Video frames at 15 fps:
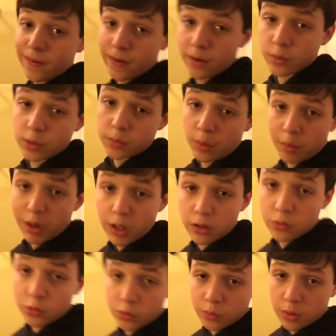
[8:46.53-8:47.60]
I'm in my
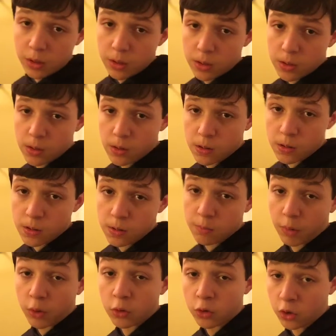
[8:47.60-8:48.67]
bathroom.
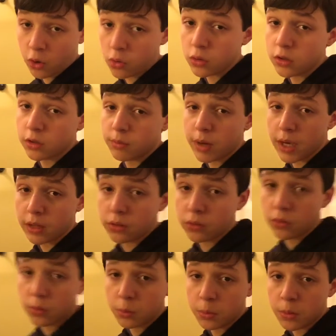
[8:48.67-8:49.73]
About to go to the
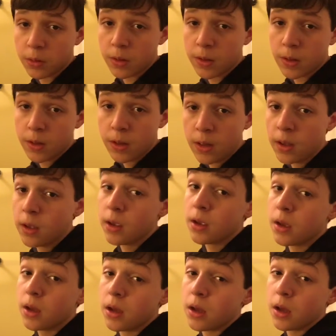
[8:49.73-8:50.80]
bathroom.
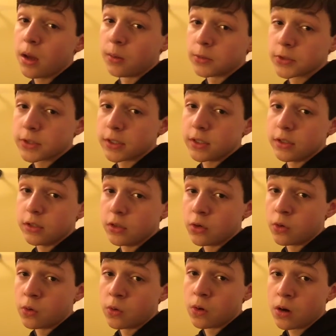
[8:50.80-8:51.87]
I will see
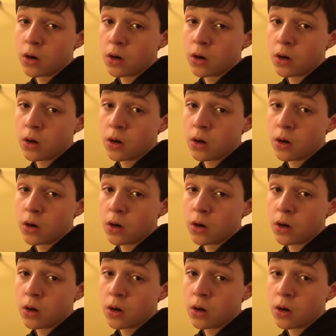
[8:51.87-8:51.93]
you